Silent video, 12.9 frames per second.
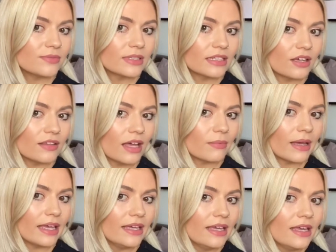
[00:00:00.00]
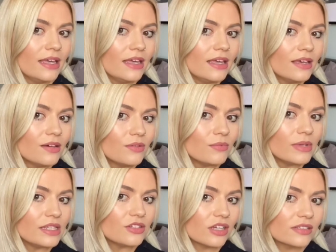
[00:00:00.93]
We're going to go that way.
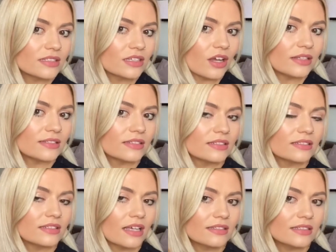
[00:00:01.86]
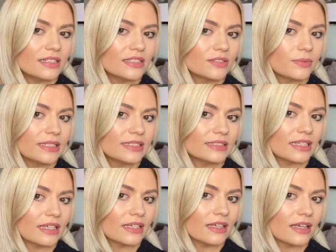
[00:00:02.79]
We just are going to subtly twist
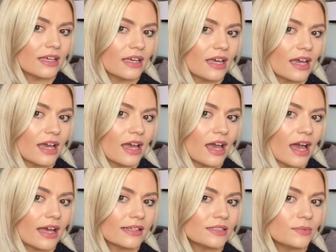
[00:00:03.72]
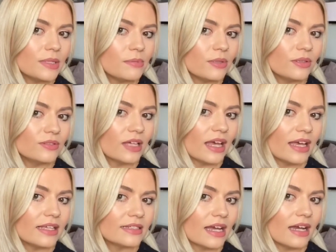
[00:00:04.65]
it as we pull the
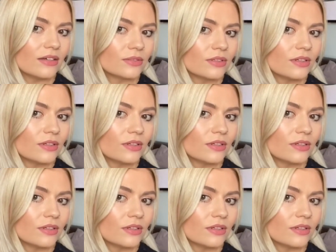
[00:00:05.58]
hair down.